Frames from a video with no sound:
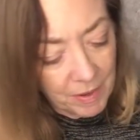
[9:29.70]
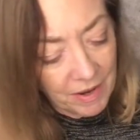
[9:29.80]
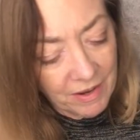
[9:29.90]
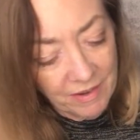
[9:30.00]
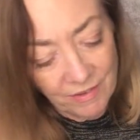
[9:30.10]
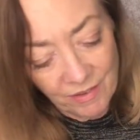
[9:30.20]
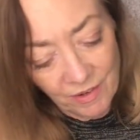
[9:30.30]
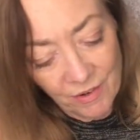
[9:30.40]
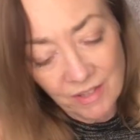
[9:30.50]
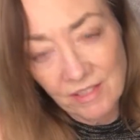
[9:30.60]
by,
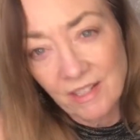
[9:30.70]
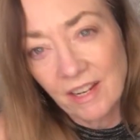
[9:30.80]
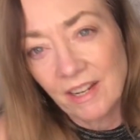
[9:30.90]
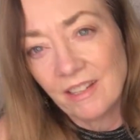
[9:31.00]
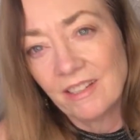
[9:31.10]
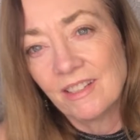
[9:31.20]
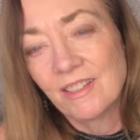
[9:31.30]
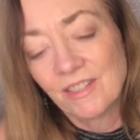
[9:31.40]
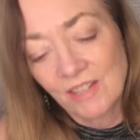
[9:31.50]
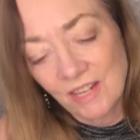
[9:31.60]
there it is again. It's
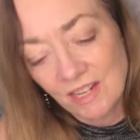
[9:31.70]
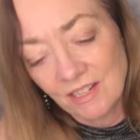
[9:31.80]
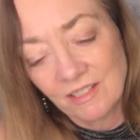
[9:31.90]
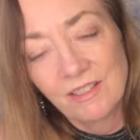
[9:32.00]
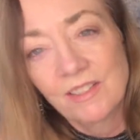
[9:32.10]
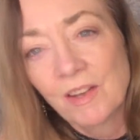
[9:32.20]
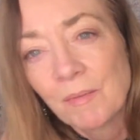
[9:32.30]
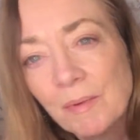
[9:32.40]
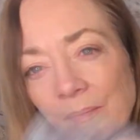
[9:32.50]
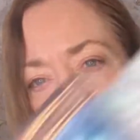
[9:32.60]
just like it's
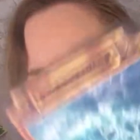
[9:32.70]
coming